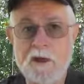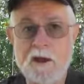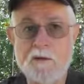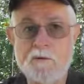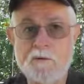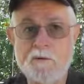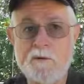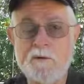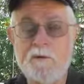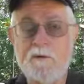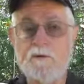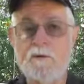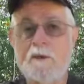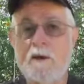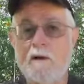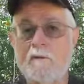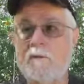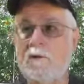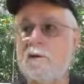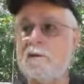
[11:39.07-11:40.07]
that
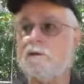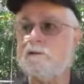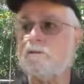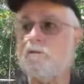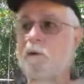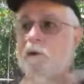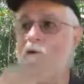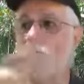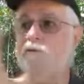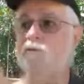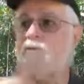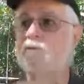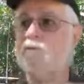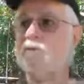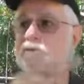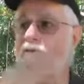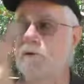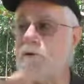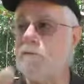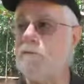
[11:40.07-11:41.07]
will expose
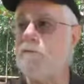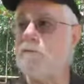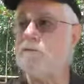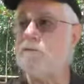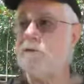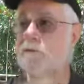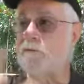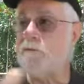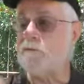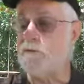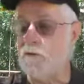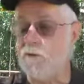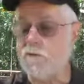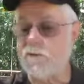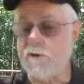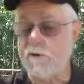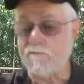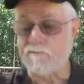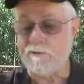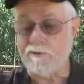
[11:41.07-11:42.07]
the surfaces
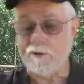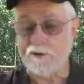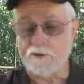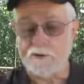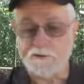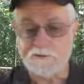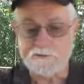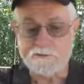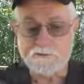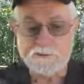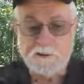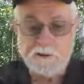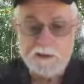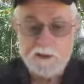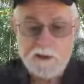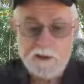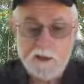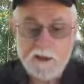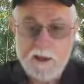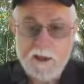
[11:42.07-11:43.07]
of things,
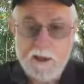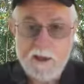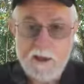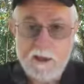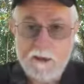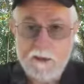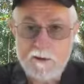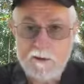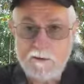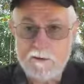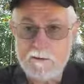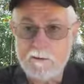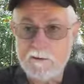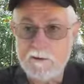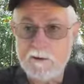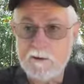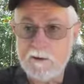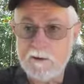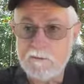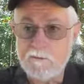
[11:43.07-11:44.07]
and
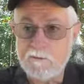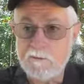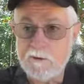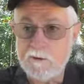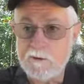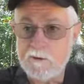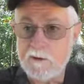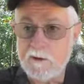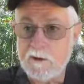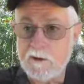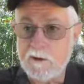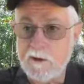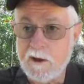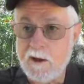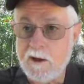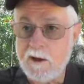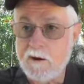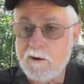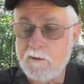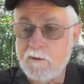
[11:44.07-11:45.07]
it will
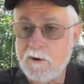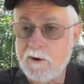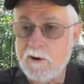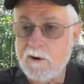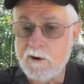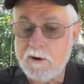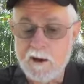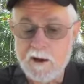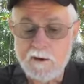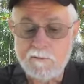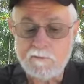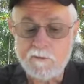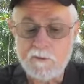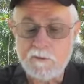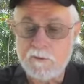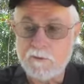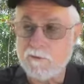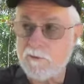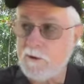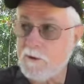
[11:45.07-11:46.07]
allow a lot
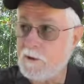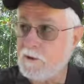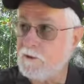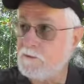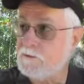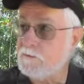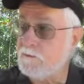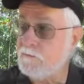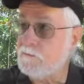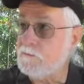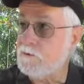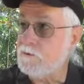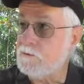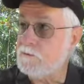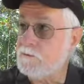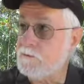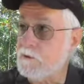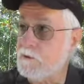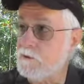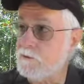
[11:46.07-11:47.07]
more release of
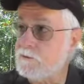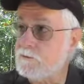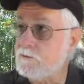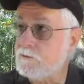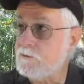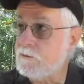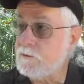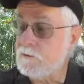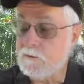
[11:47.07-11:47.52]
nutrients.